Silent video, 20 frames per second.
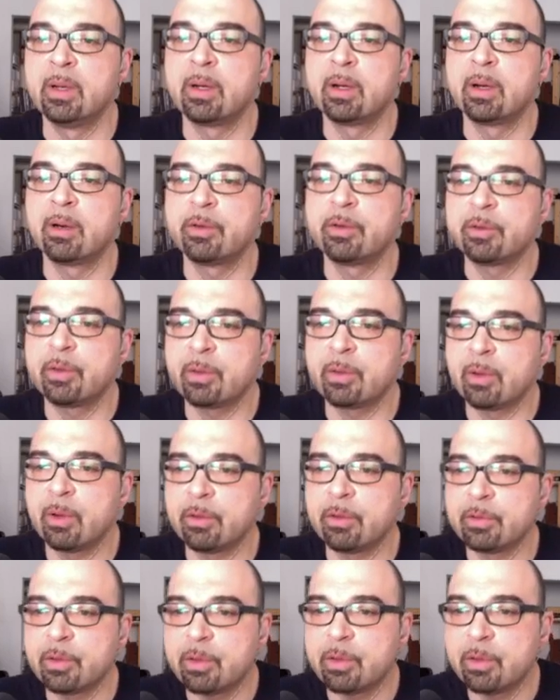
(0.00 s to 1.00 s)
I was
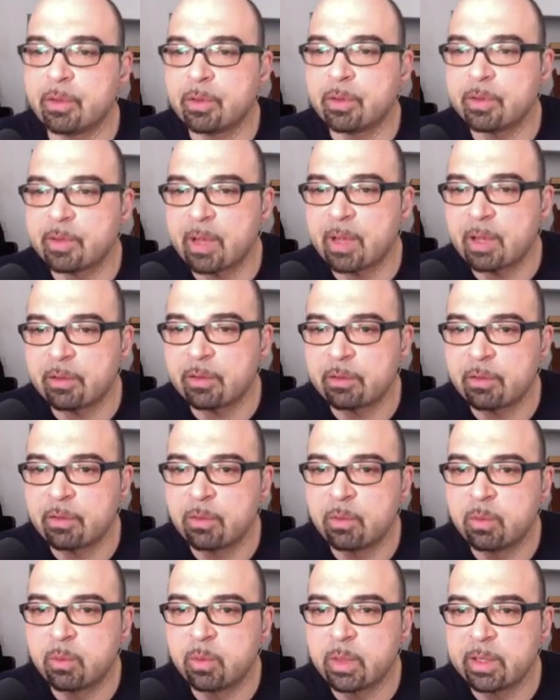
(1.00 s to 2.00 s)
also curious as to
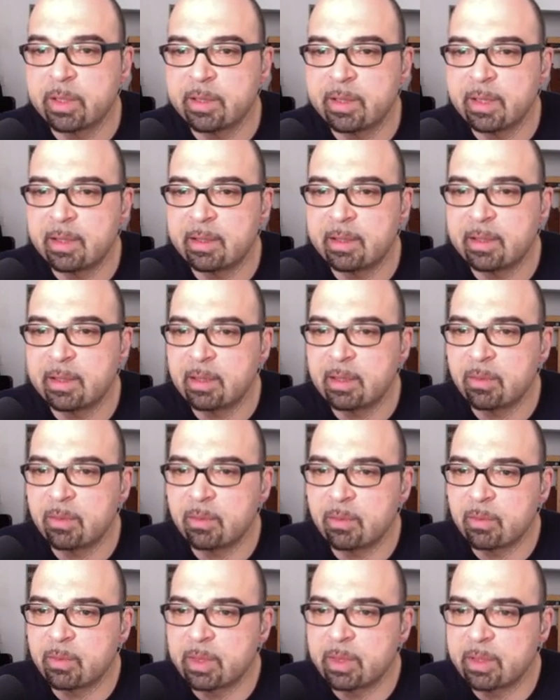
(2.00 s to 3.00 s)
what they did
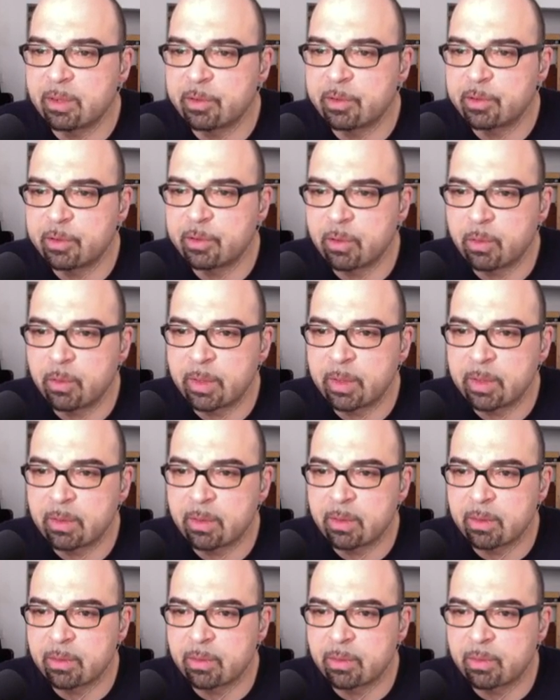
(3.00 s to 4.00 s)
when the show went
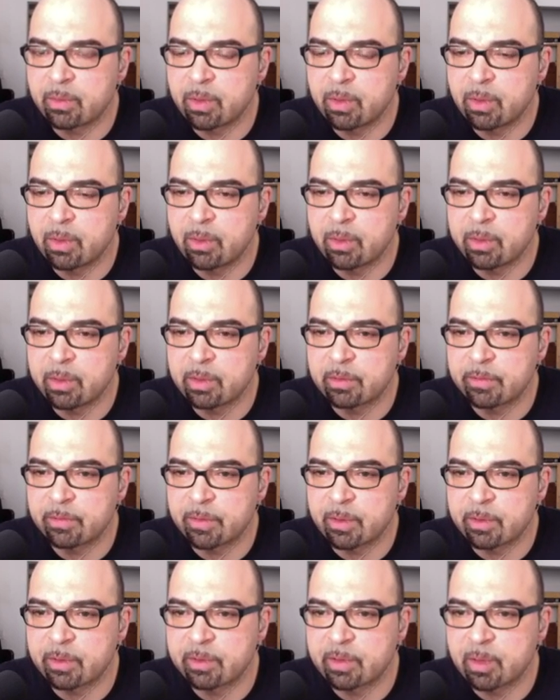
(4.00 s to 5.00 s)
on the road as
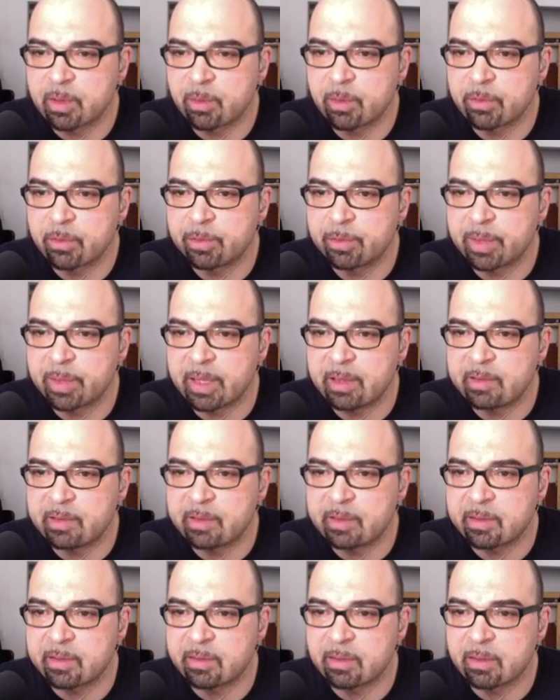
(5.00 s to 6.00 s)
far as number of
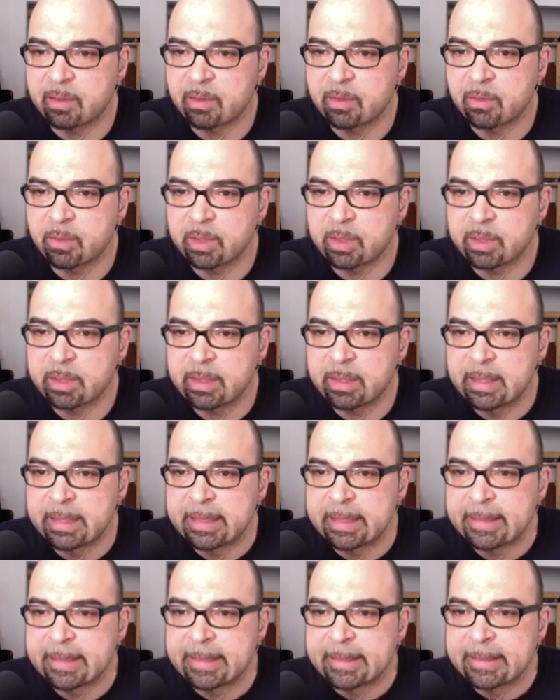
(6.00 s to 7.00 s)
basses and what
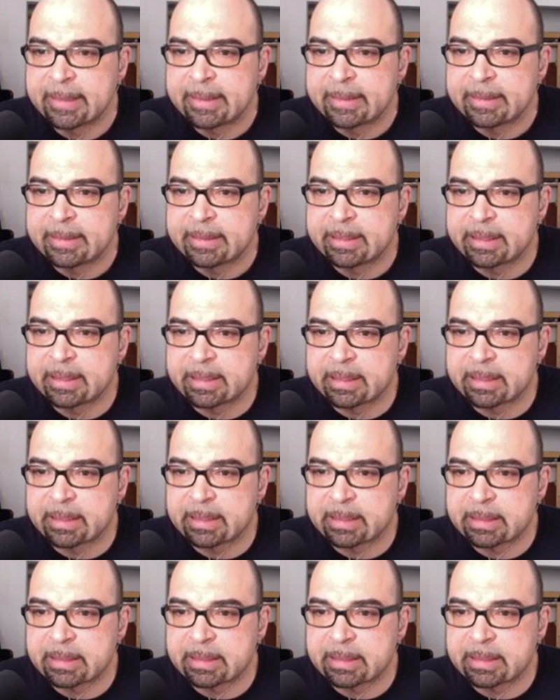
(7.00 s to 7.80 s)
the